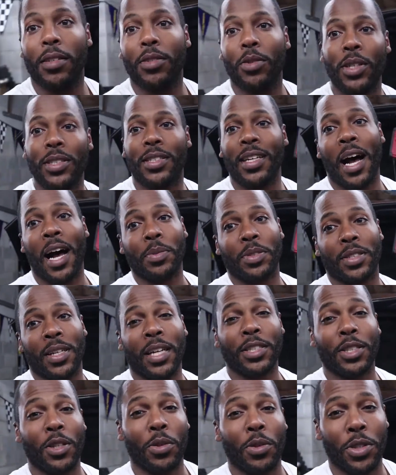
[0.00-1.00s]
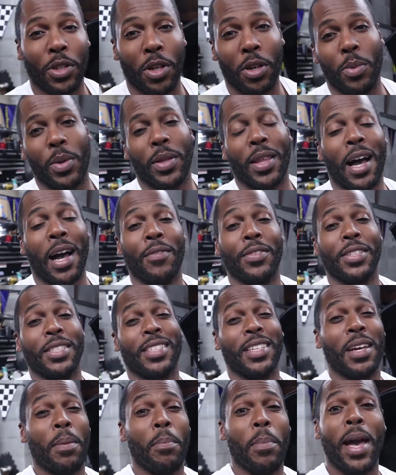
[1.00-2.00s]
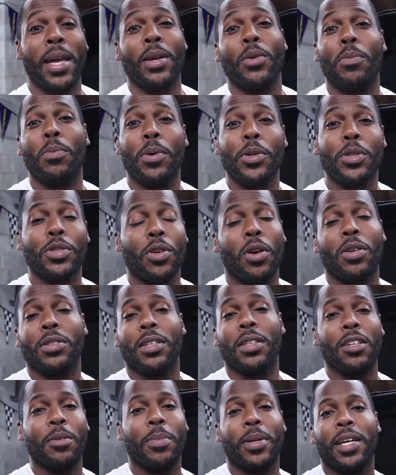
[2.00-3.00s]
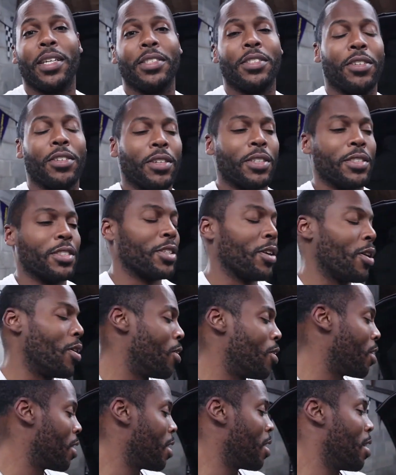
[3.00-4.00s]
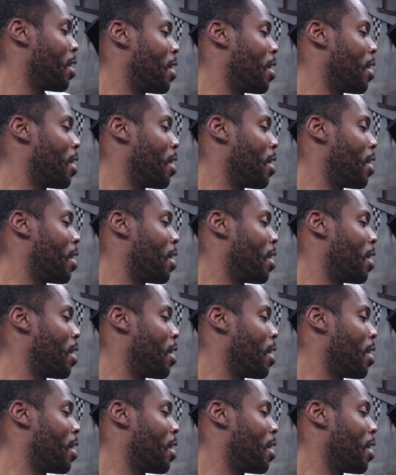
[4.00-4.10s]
So this is the option I chose to go with. Obviously, a manual boost control is a little bit easier to install.